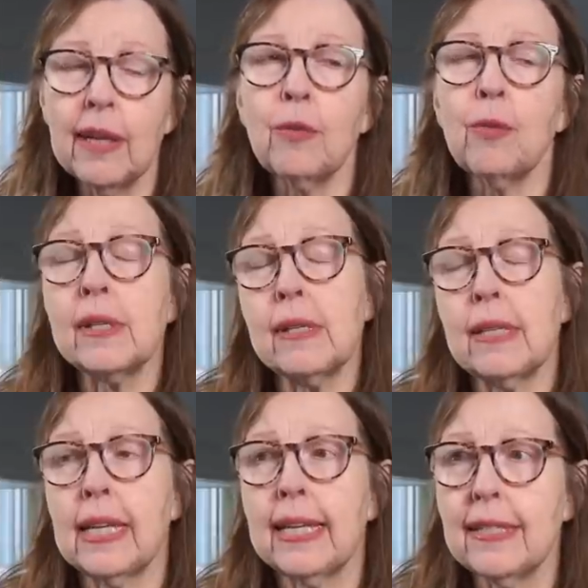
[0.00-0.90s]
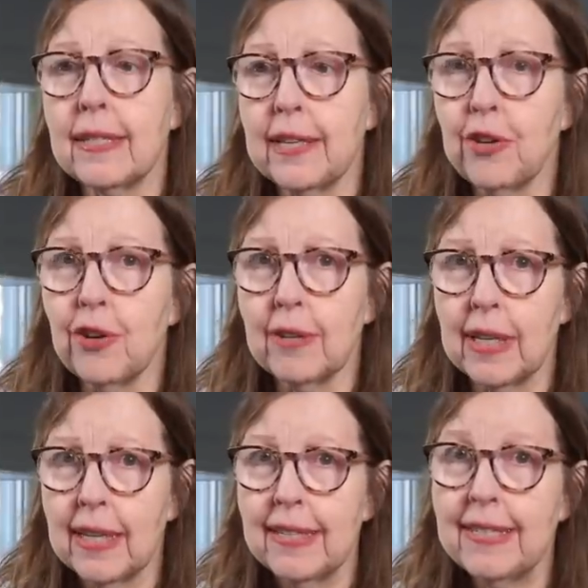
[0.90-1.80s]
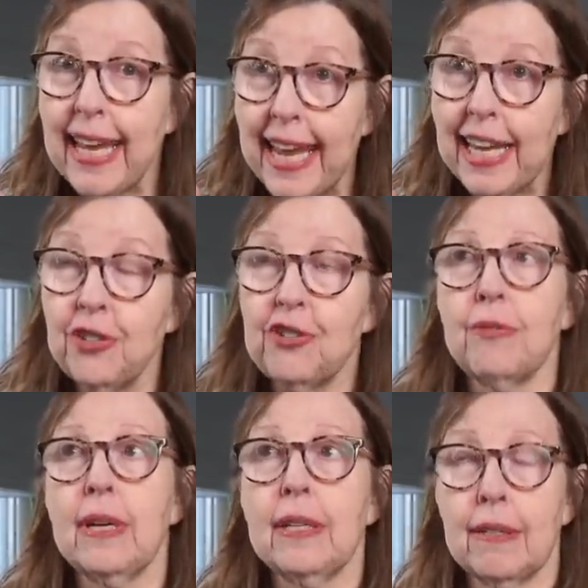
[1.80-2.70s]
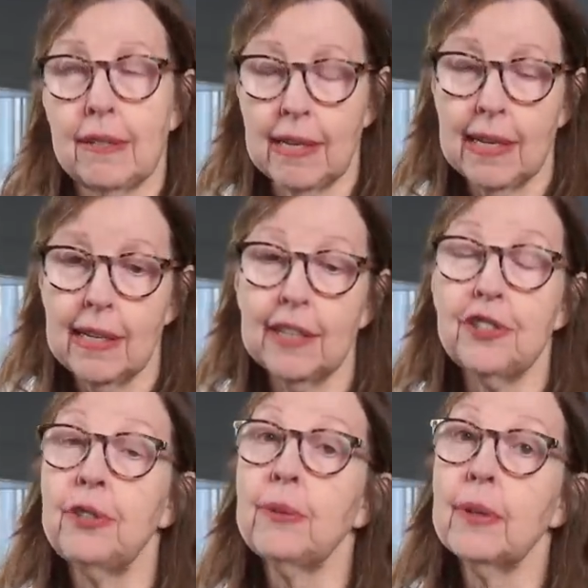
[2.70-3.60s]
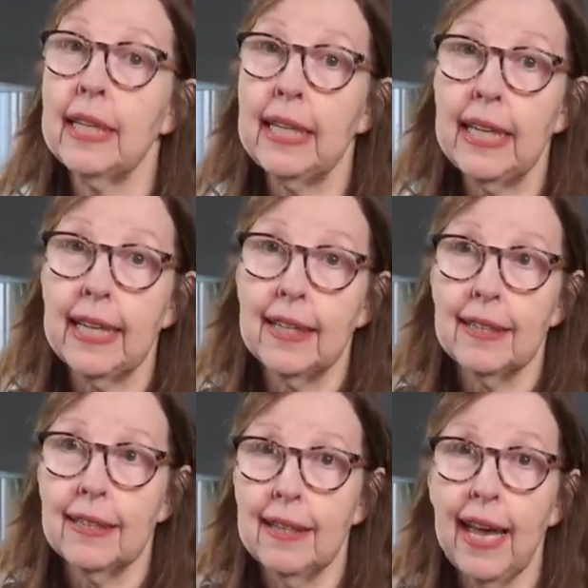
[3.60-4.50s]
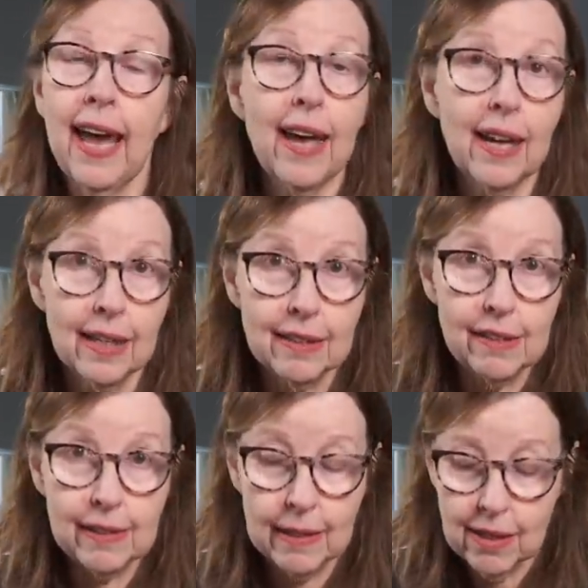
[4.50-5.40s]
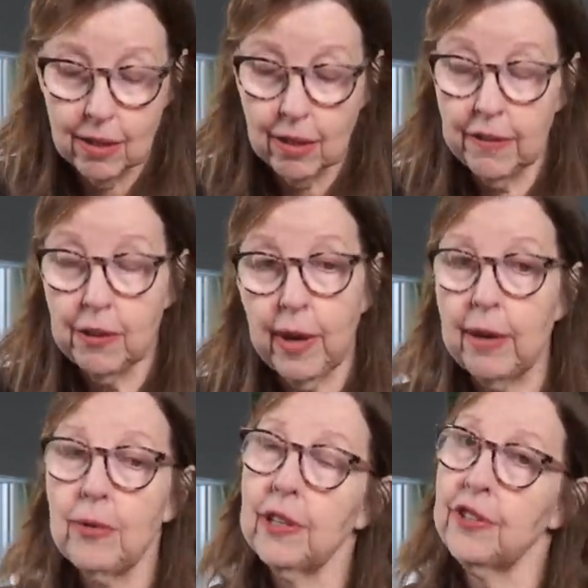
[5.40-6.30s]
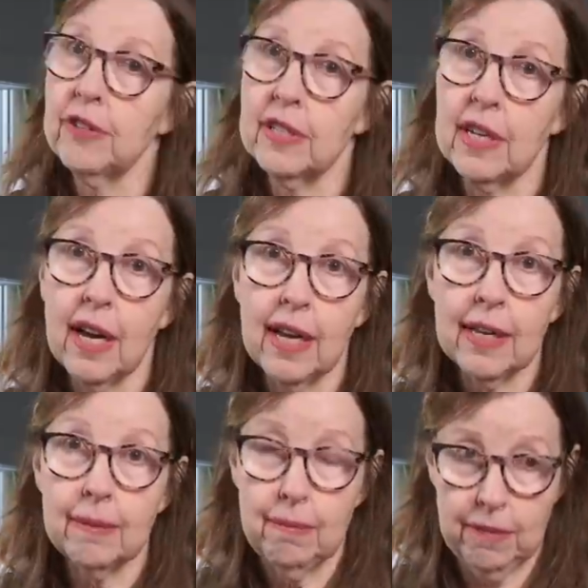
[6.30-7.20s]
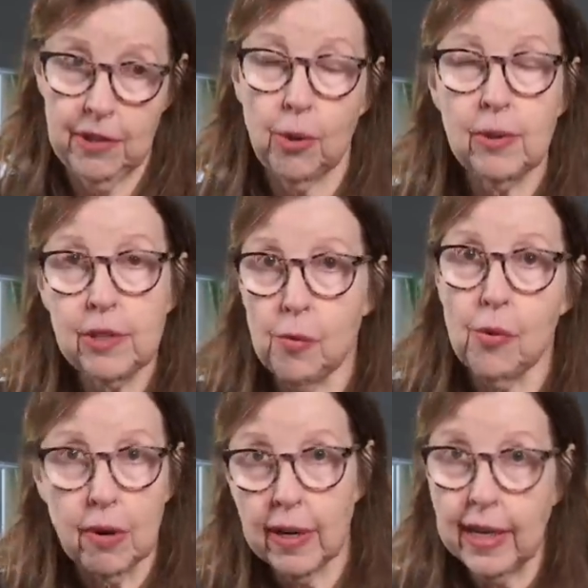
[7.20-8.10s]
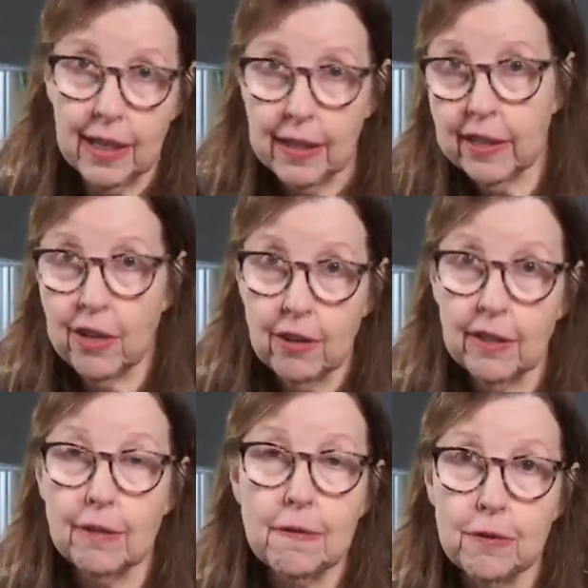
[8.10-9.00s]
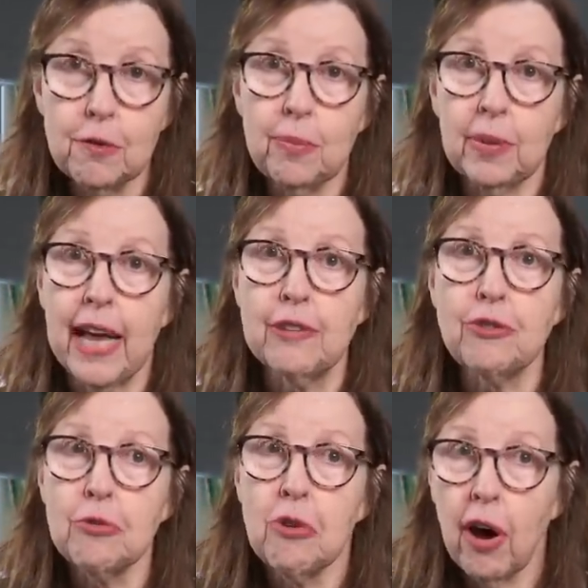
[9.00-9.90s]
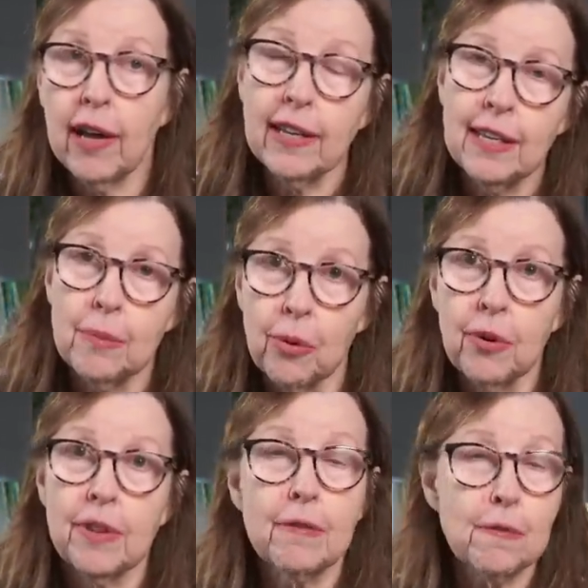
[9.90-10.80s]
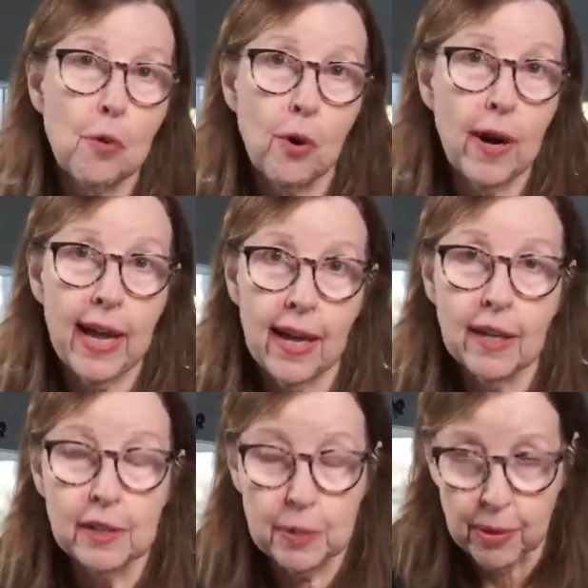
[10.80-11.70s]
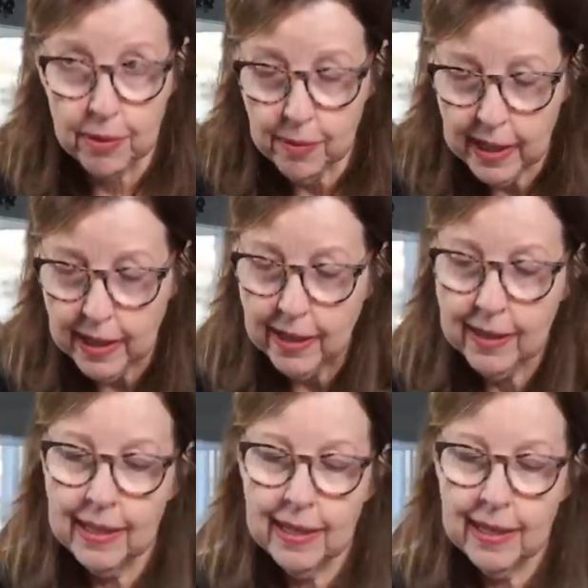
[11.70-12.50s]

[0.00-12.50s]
It was considered dangerous because you were eating eggs on the Weight Watchers diet, there was a warning in their little food plan do not eat more than four eggs per week.